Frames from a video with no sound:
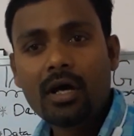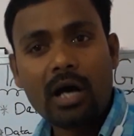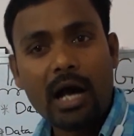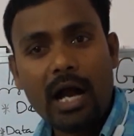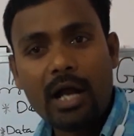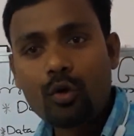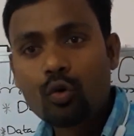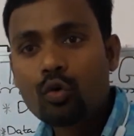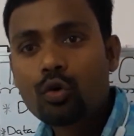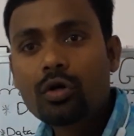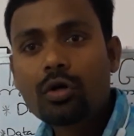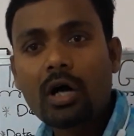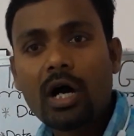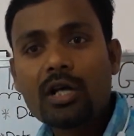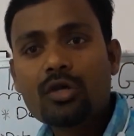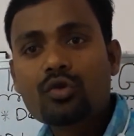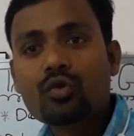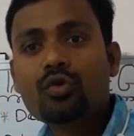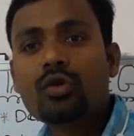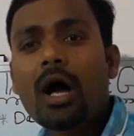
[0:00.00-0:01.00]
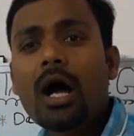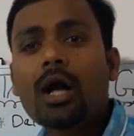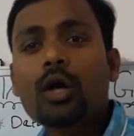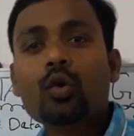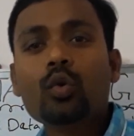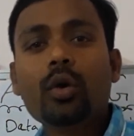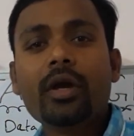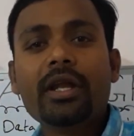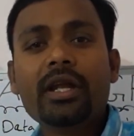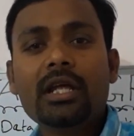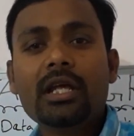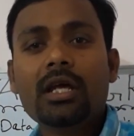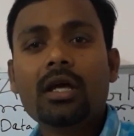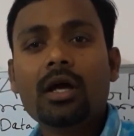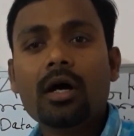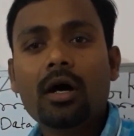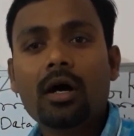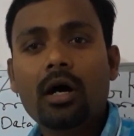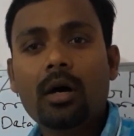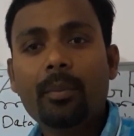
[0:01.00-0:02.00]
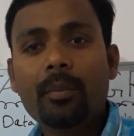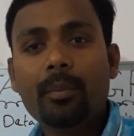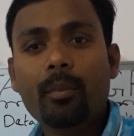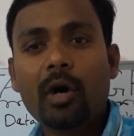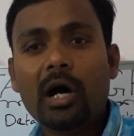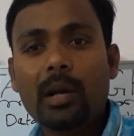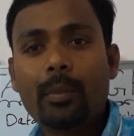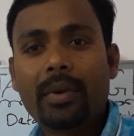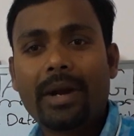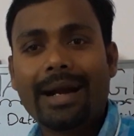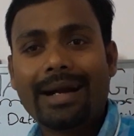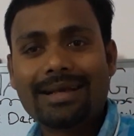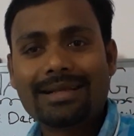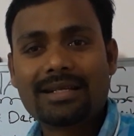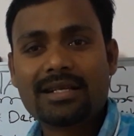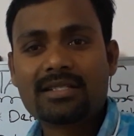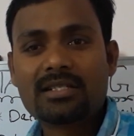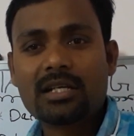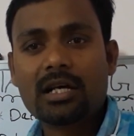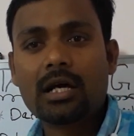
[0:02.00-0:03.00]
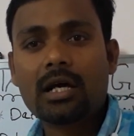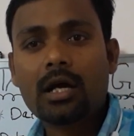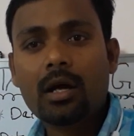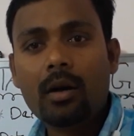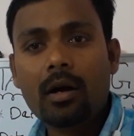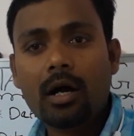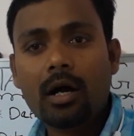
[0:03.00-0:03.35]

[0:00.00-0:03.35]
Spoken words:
I should not do any malpractices,